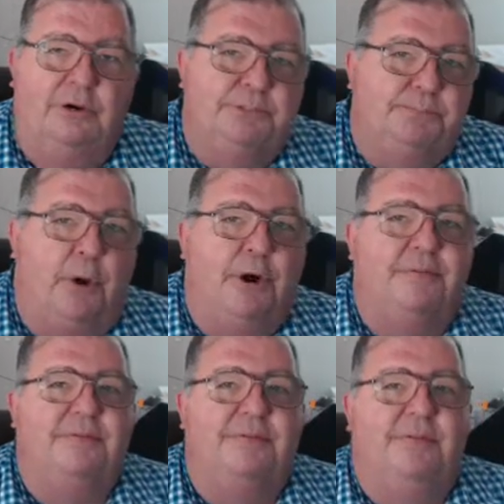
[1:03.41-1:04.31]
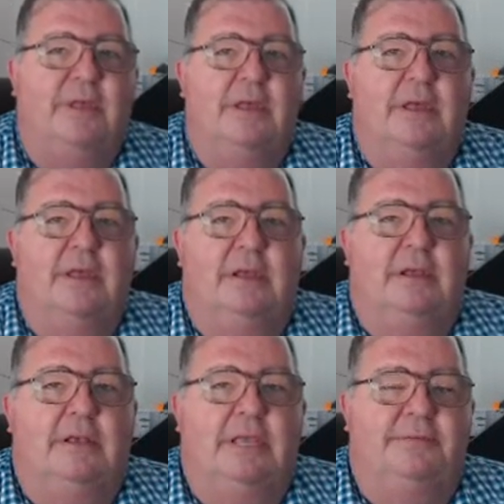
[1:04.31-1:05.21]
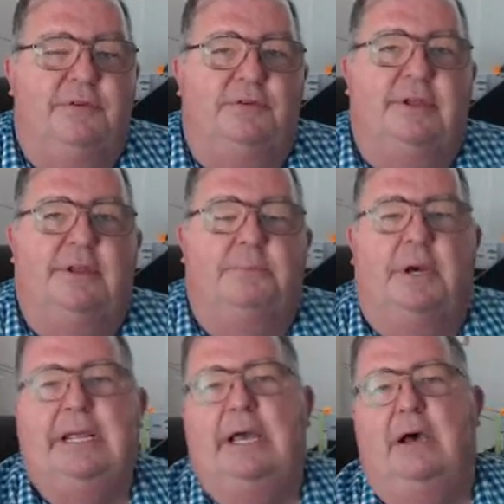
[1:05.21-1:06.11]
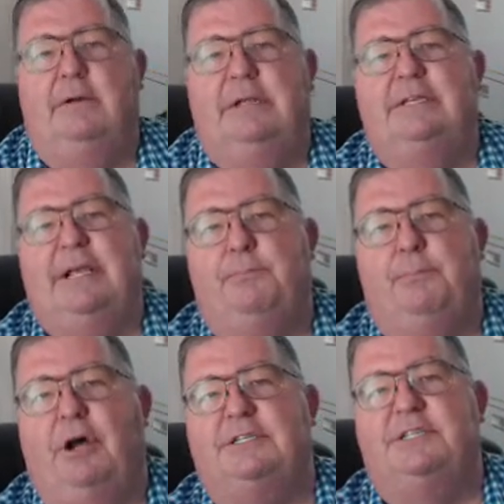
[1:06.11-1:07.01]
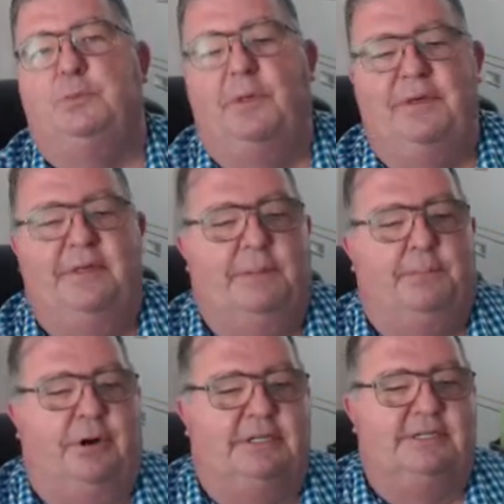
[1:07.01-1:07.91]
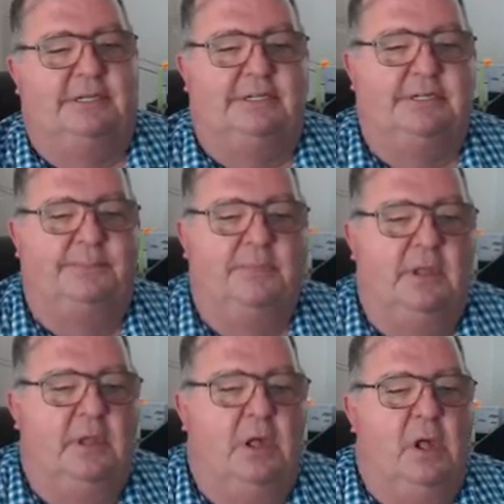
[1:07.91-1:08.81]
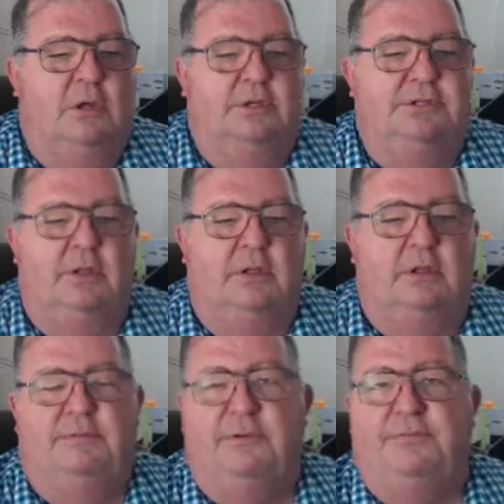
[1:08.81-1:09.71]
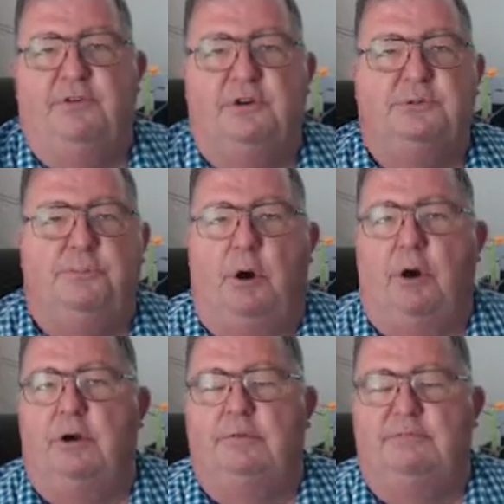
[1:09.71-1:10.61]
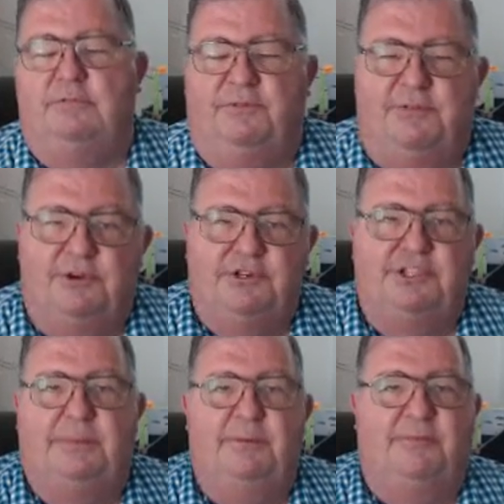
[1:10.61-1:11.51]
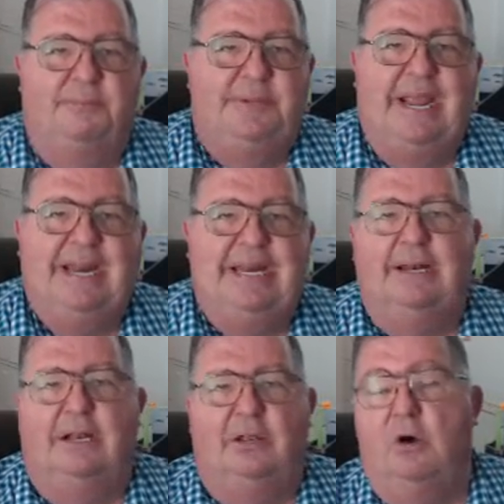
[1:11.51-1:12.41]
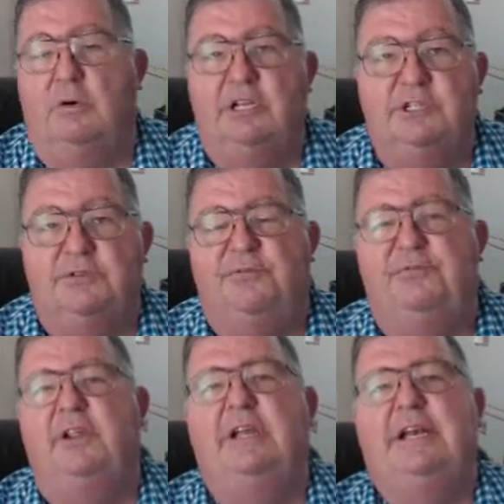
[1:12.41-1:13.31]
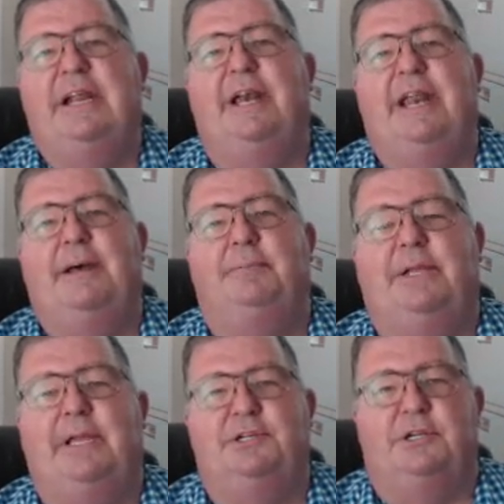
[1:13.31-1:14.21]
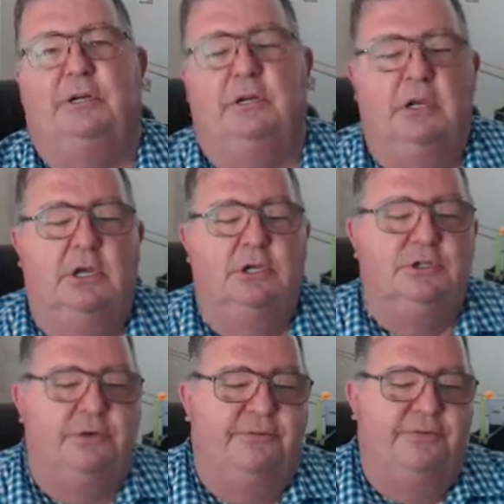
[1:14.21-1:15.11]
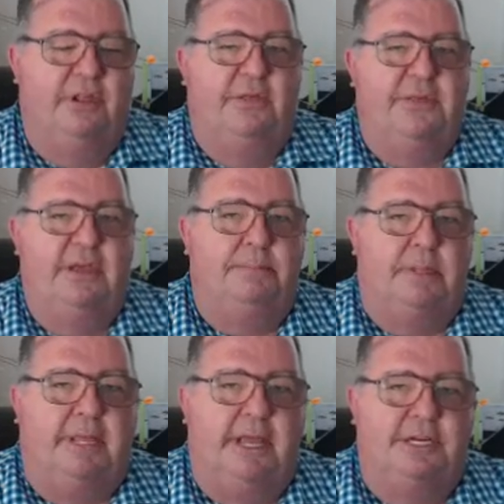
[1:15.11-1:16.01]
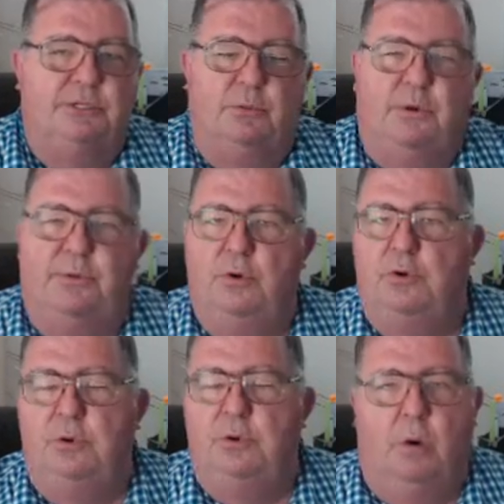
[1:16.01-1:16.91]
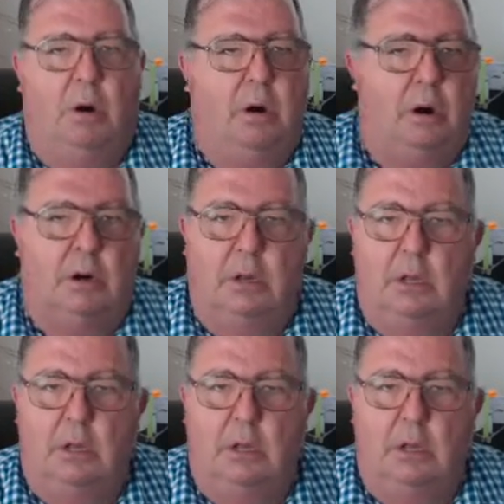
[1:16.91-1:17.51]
is part of, if you take money out, is a process within the process. So the first part, the first step of obtaining a loan is filling out an application. So you fill out the application with who you are,